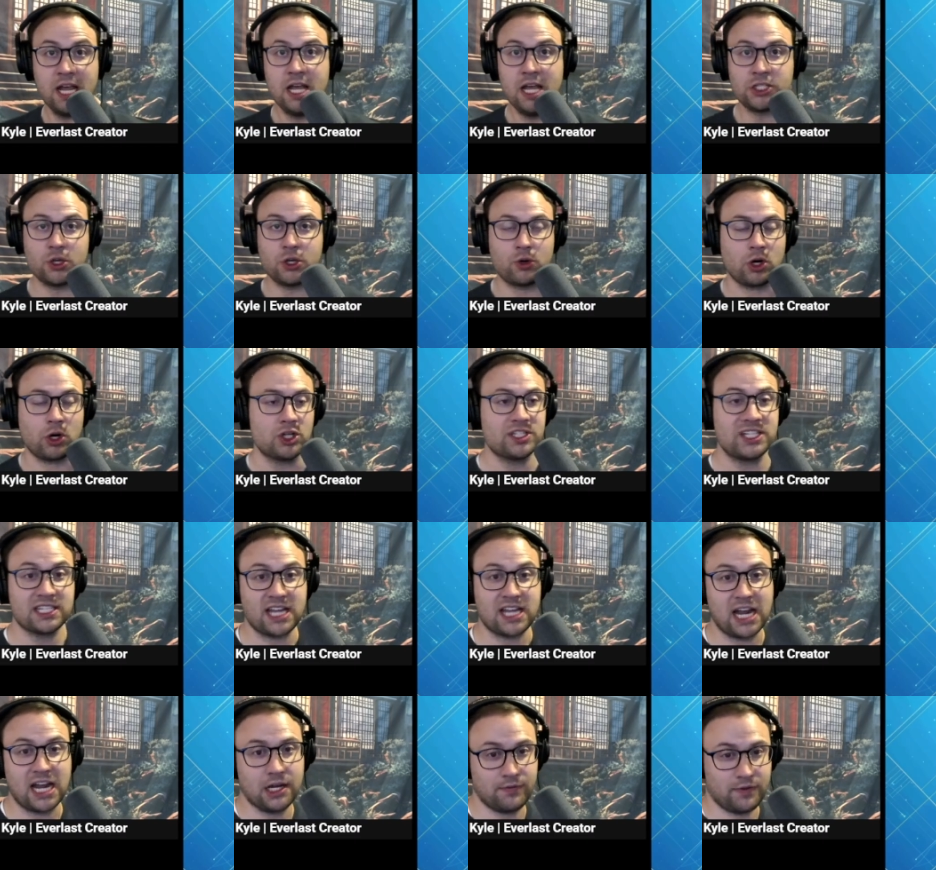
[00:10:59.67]
So Cursed is
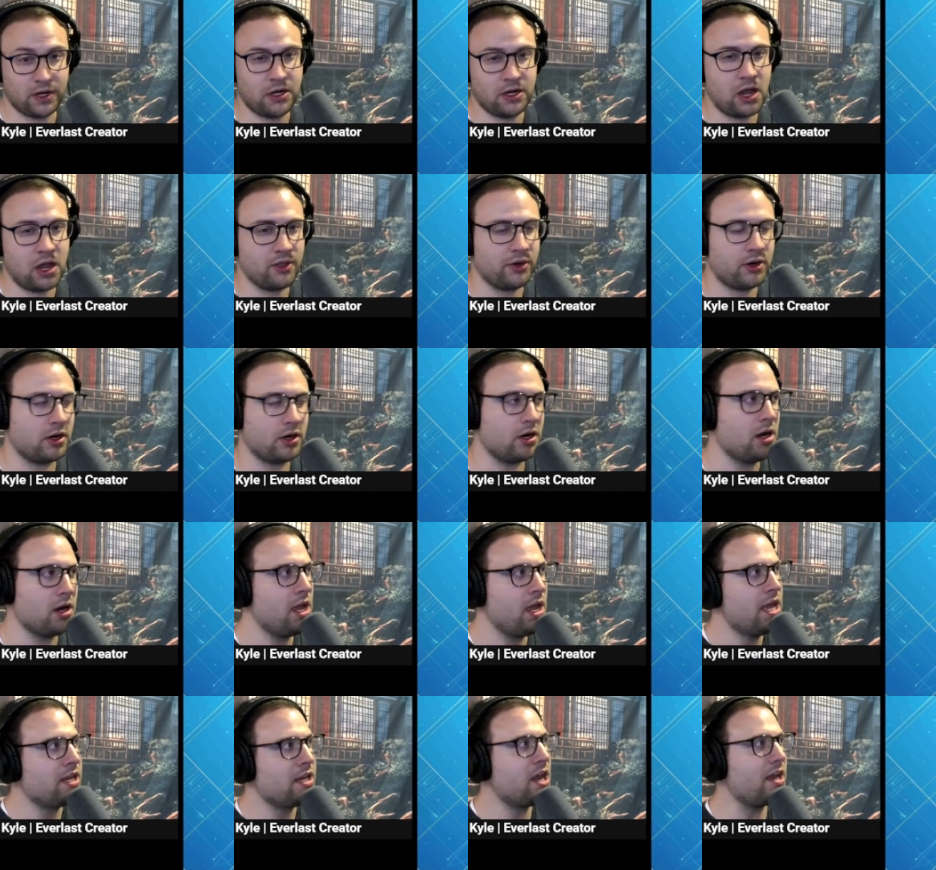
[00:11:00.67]
kind of another,
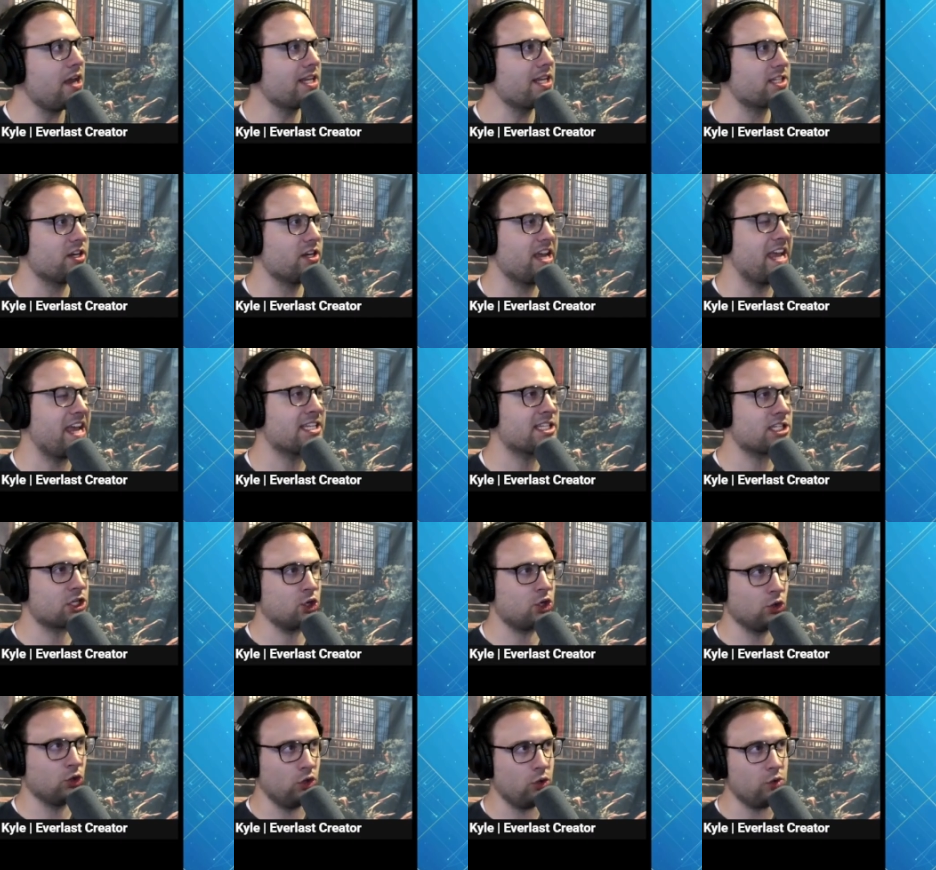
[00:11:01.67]
not necessarily
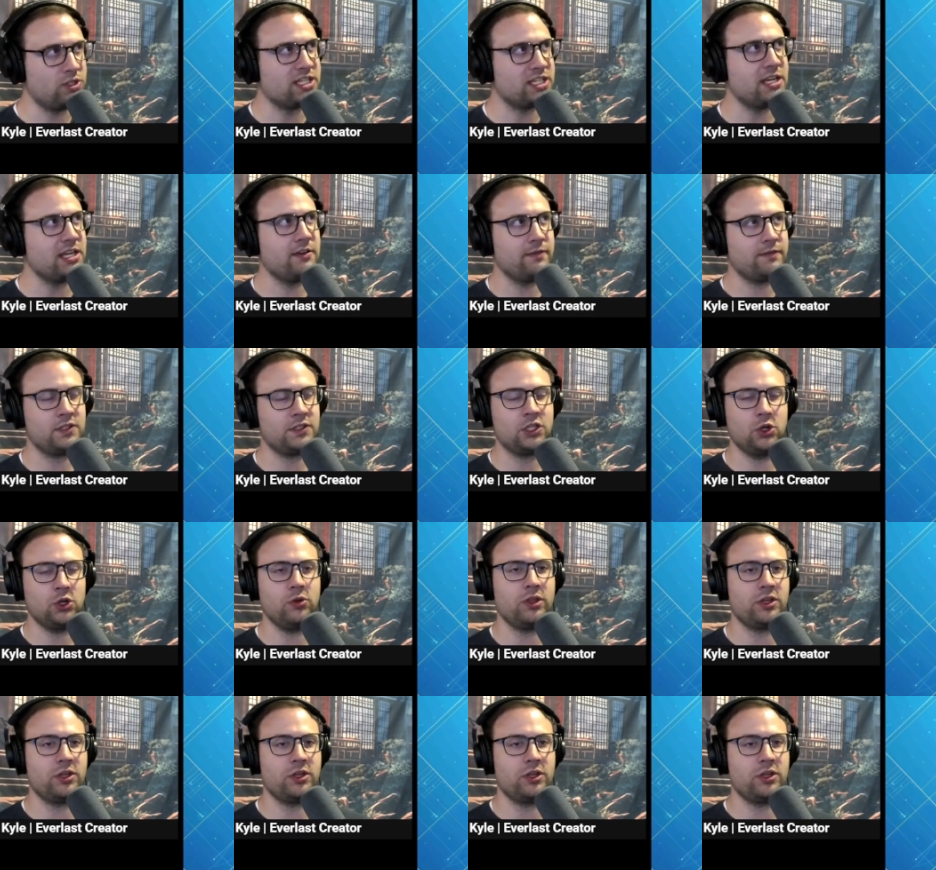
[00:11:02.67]
exclusive to the